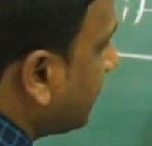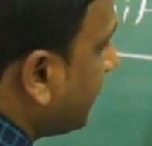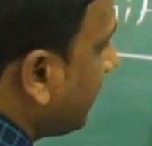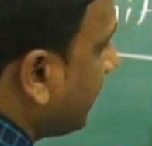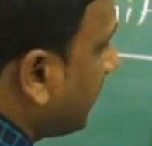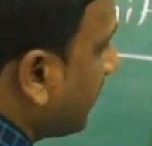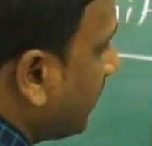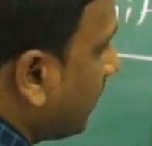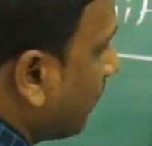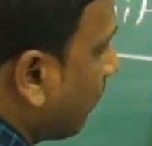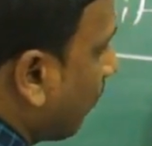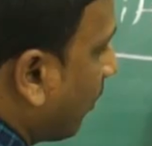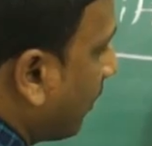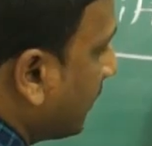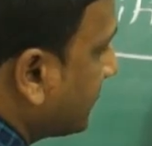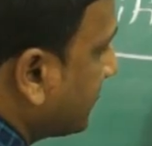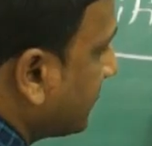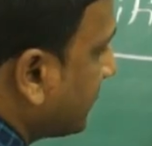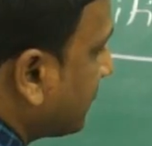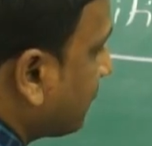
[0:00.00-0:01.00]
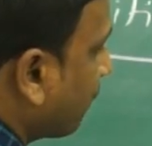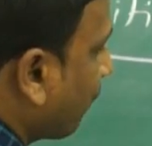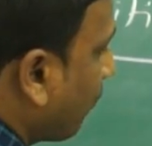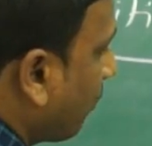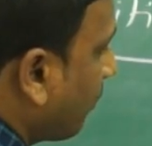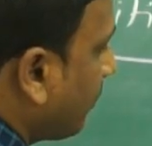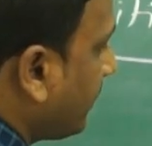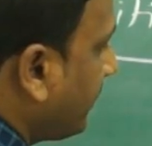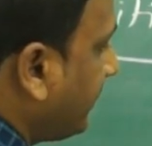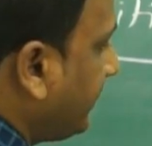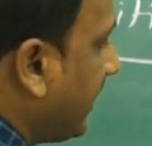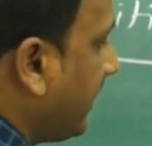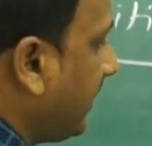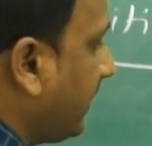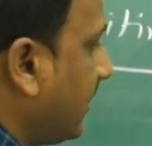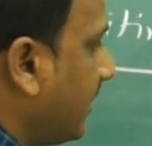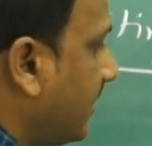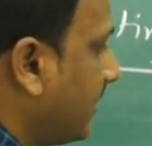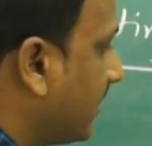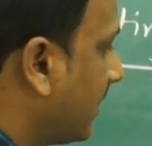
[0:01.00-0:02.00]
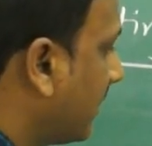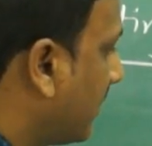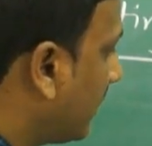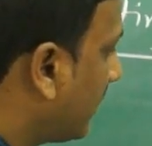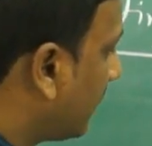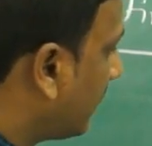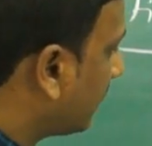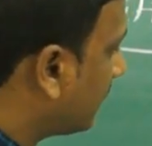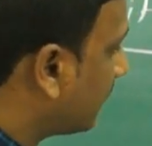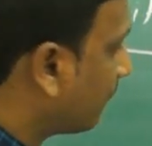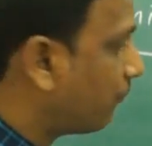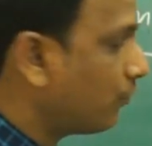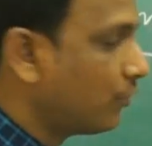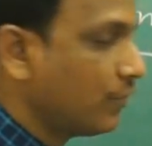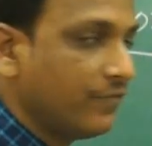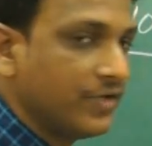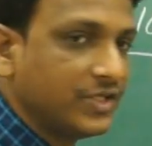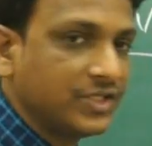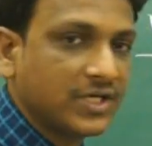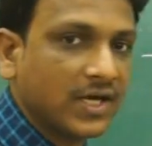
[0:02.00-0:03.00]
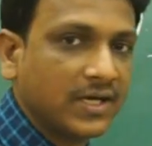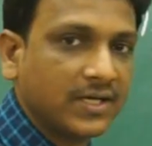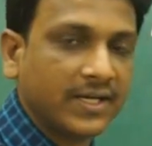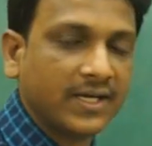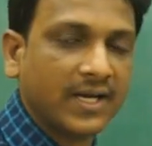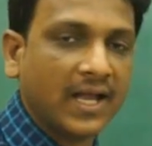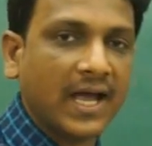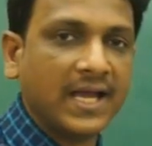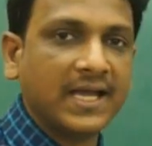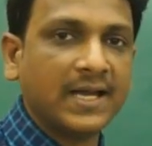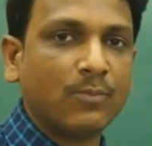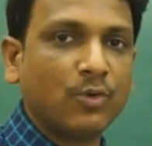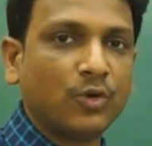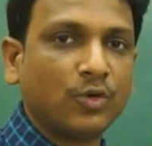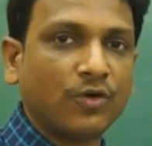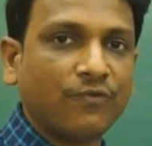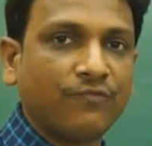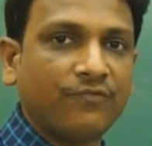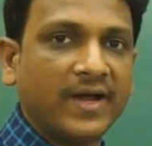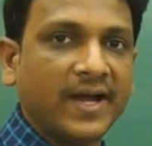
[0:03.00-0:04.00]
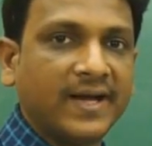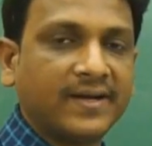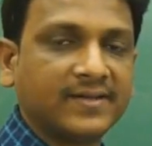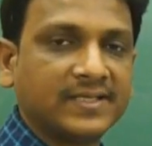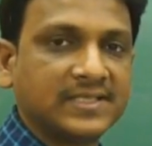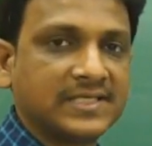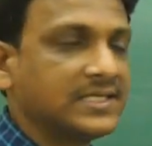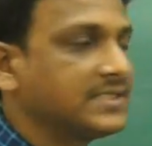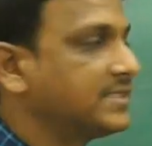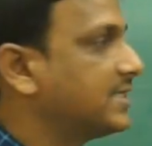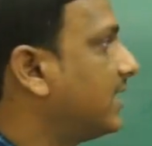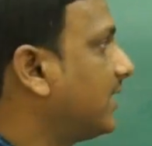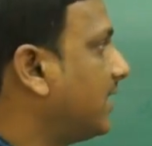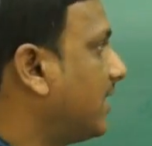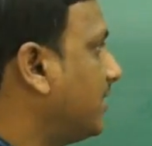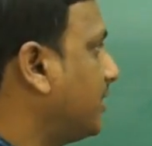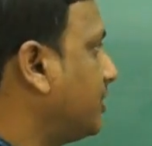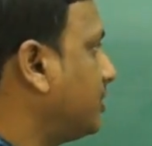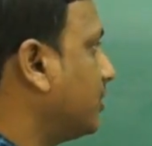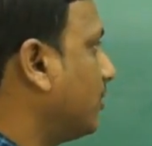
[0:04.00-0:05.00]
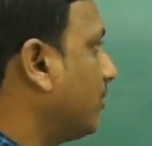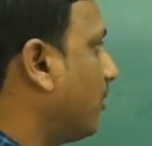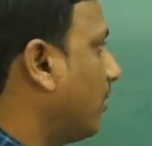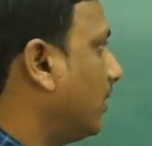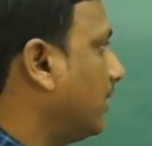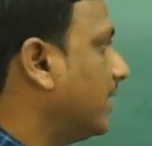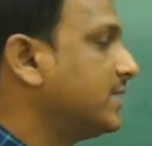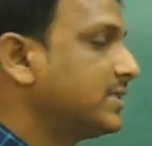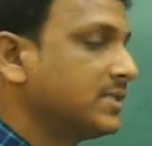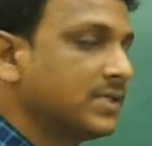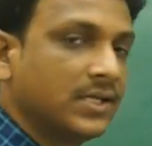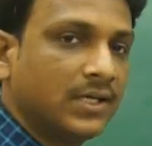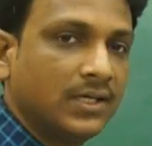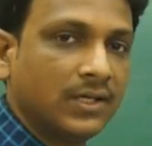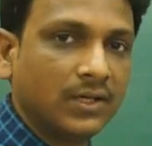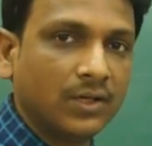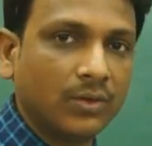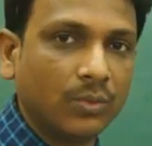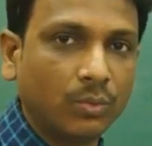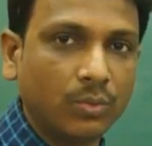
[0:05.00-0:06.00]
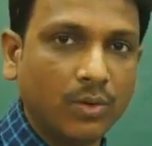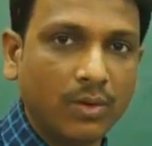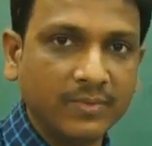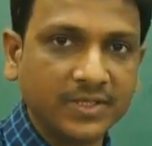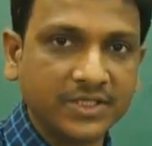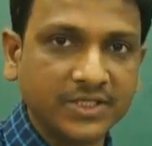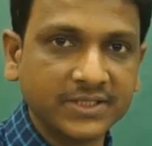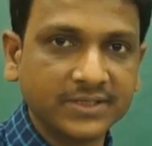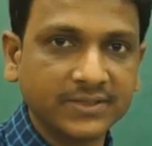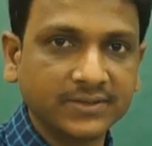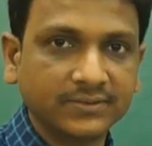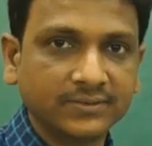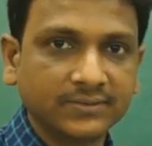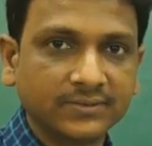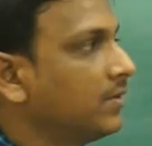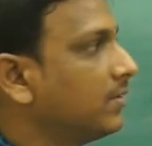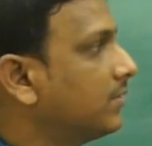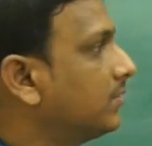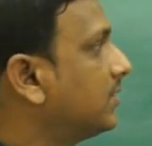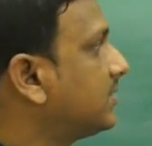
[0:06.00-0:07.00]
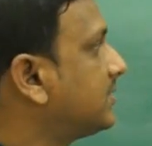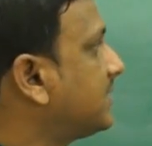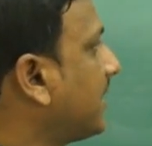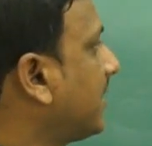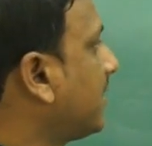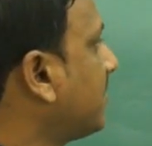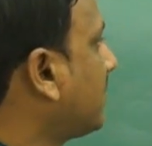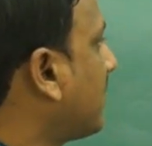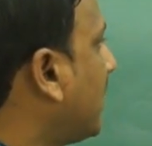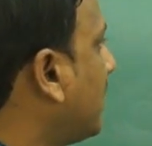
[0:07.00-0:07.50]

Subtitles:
taking poisonous food, taking the food which contains high amount of fat results in a condition called as vomiting. The second